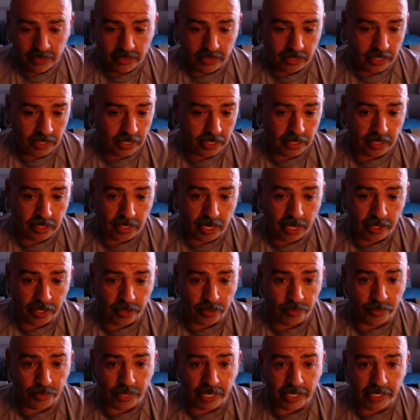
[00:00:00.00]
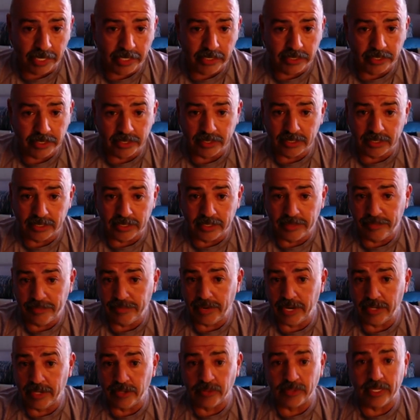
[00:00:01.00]
I don't mind. Just if
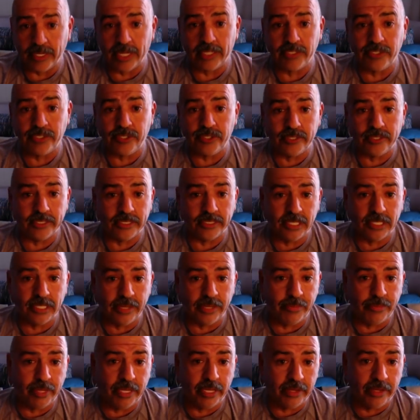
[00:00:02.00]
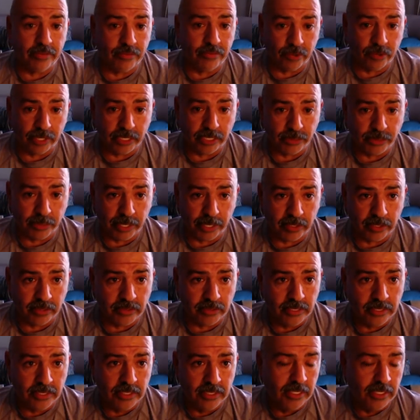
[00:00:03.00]
I don't answer, just leave me a
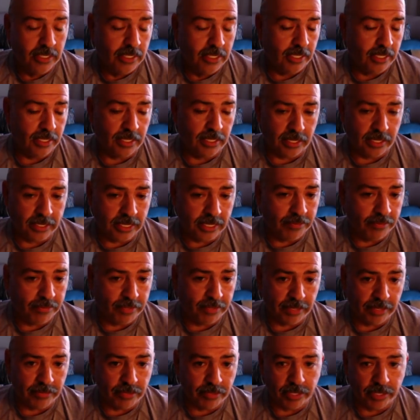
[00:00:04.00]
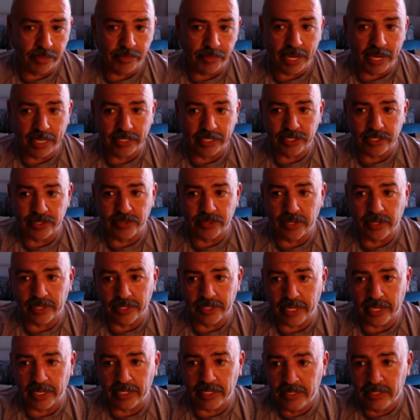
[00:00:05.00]
voicemail, and I definitely will get back to you on
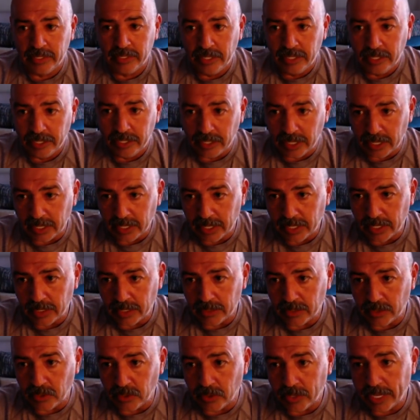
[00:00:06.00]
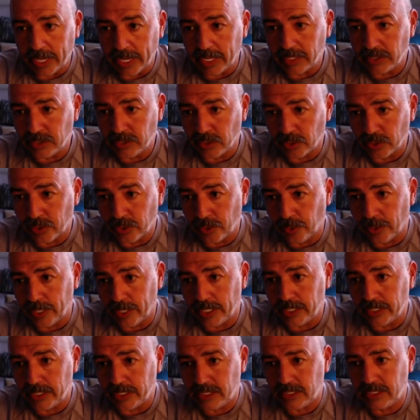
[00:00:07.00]
that. Okay, so
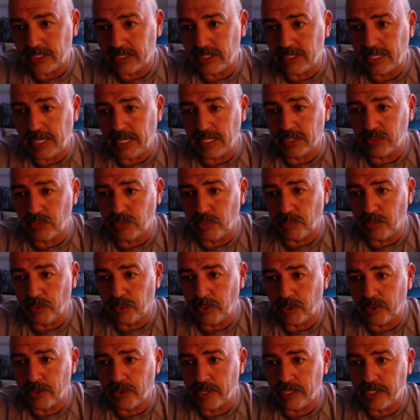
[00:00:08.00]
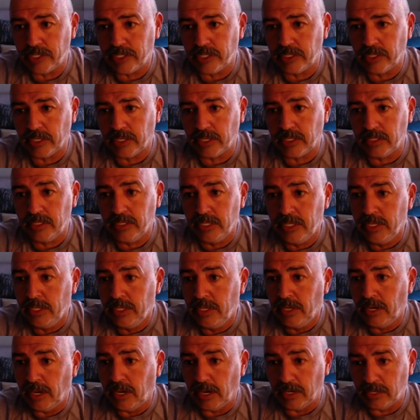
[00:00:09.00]
Chris has one more question
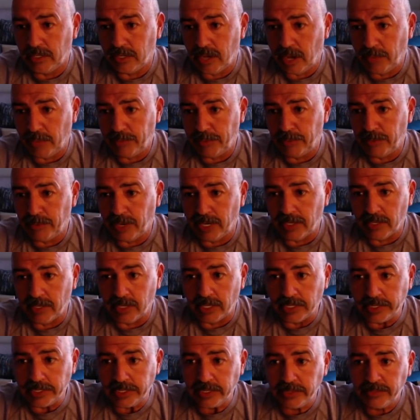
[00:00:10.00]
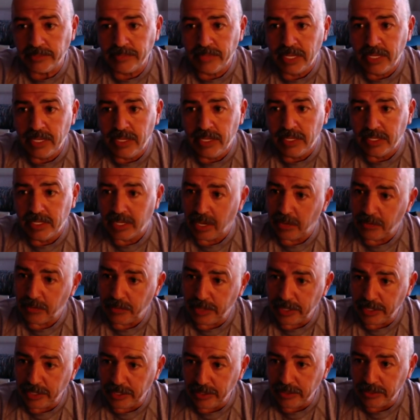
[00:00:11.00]
on copyright laws. Can we
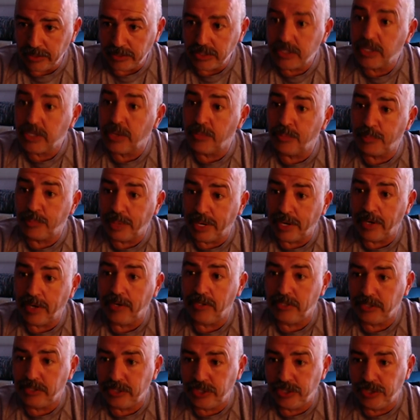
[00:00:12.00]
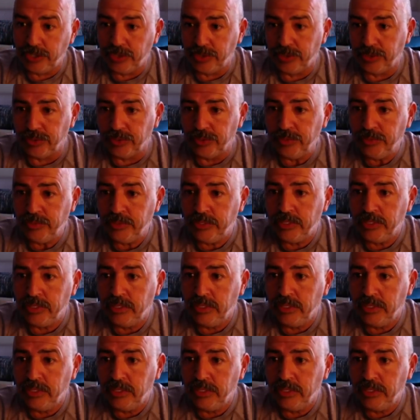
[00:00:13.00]
use compared to